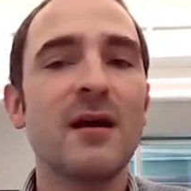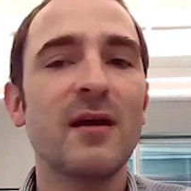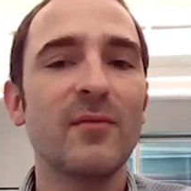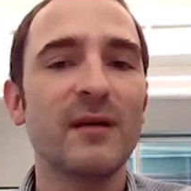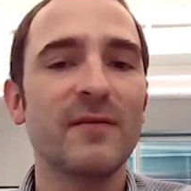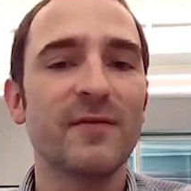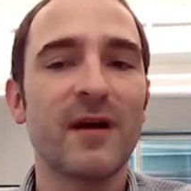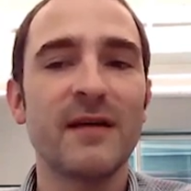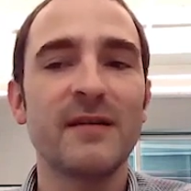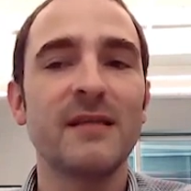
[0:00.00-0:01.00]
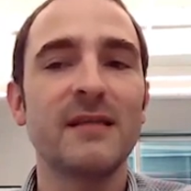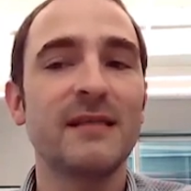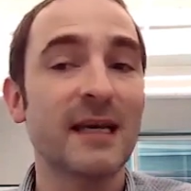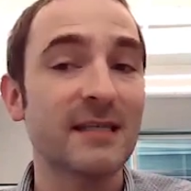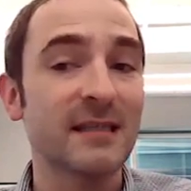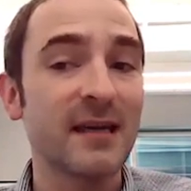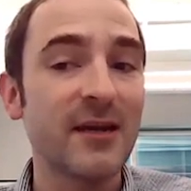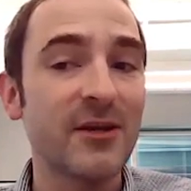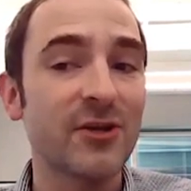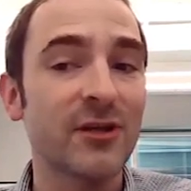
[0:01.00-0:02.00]
and we define the
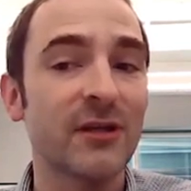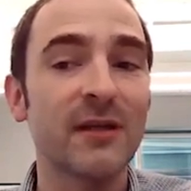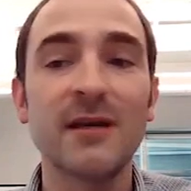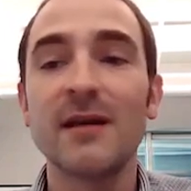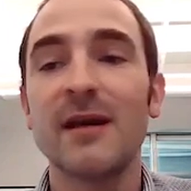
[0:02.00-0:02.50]
destination